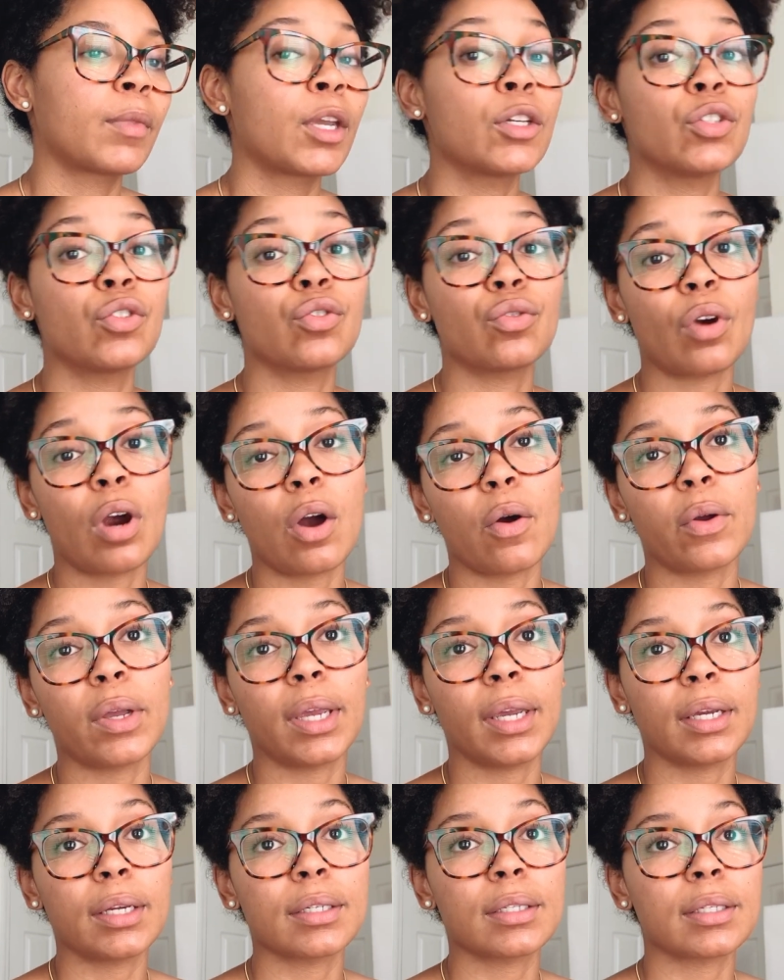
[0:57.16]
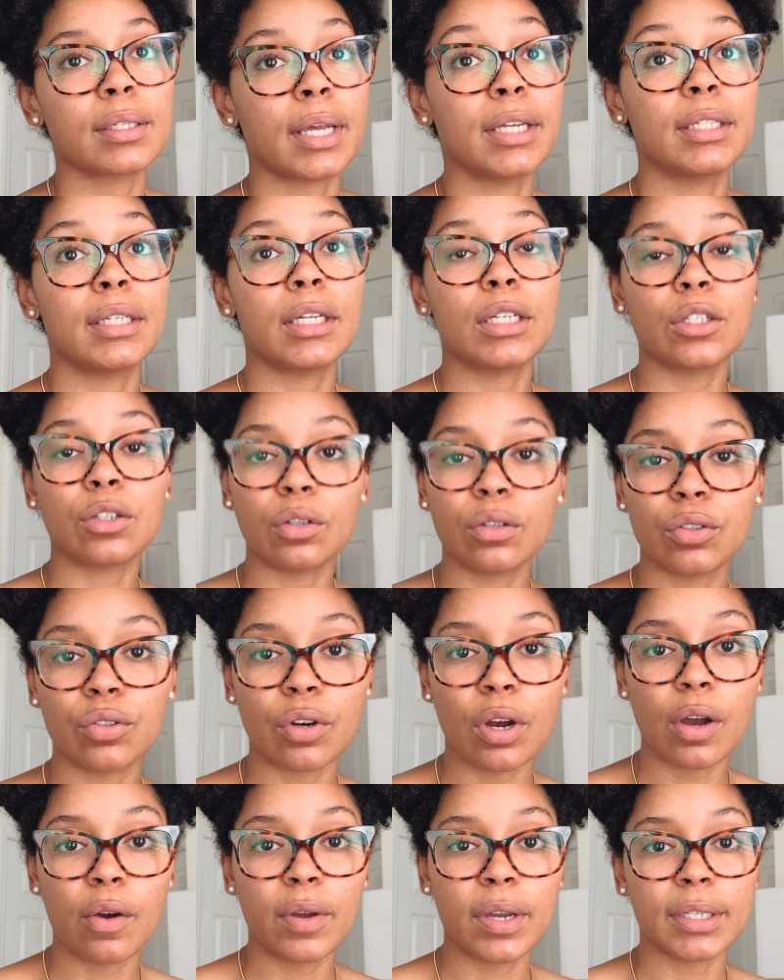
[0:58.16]
drawings, like digital
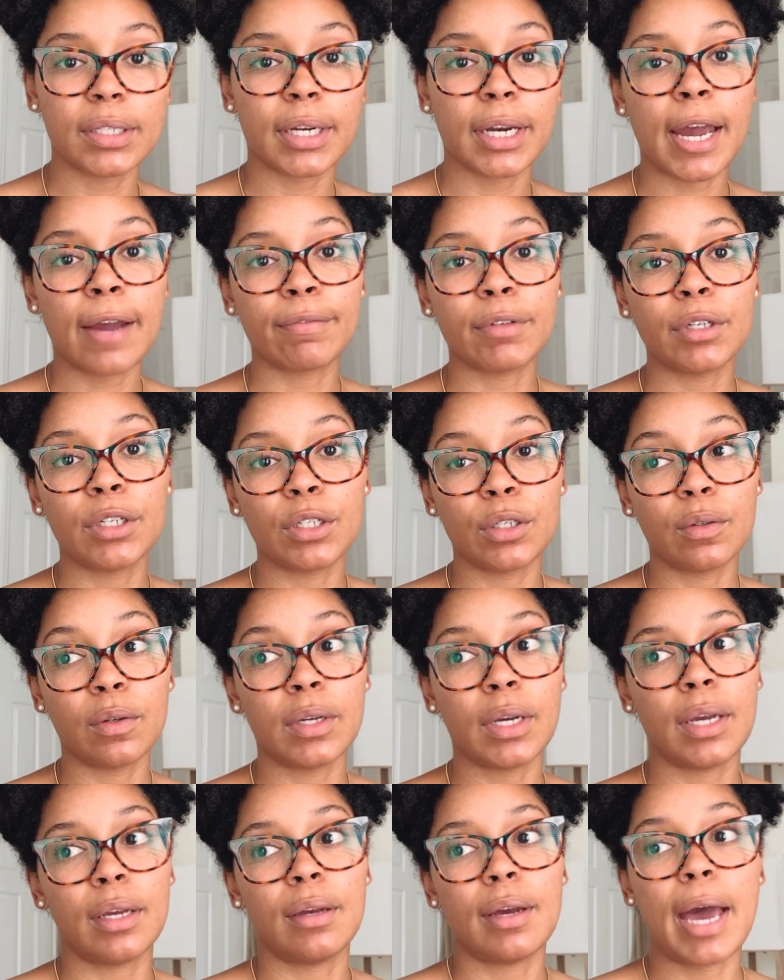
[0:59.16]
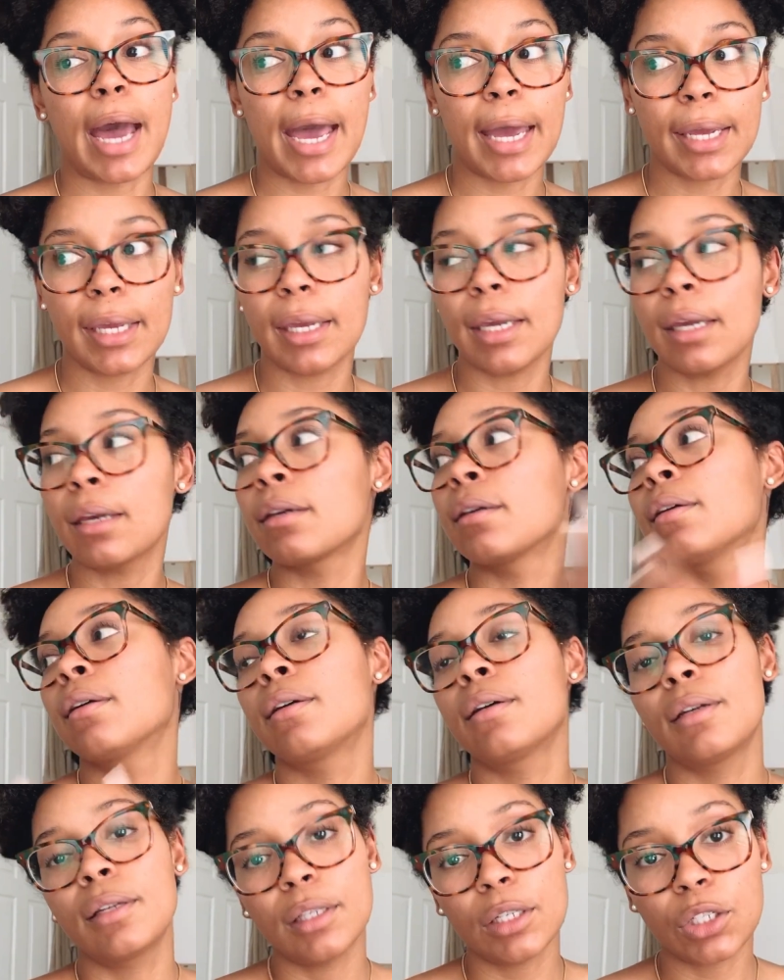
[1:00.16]
drawings that I have to do, i.e.
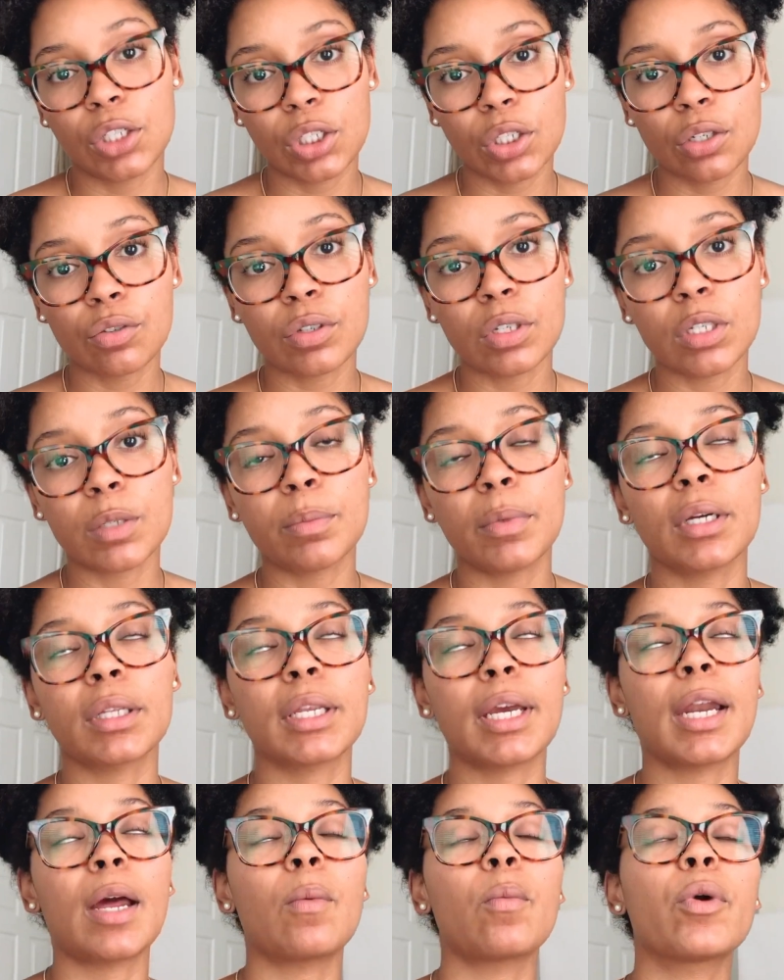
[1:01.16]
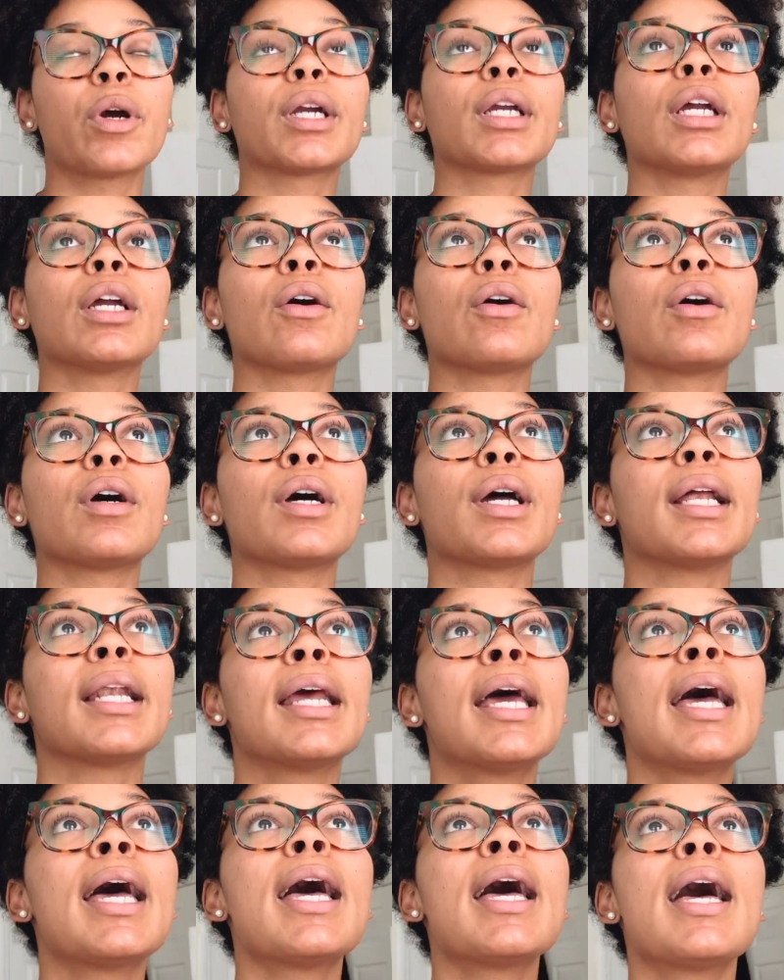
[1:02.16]
this children's book that I'm working on.
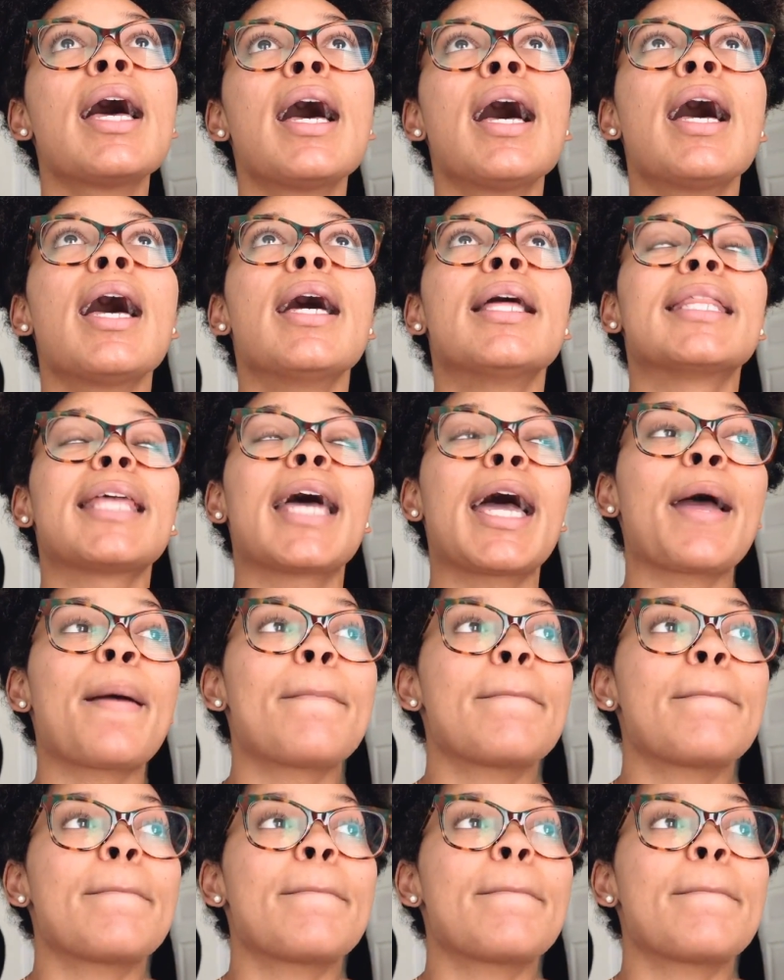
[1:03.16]
That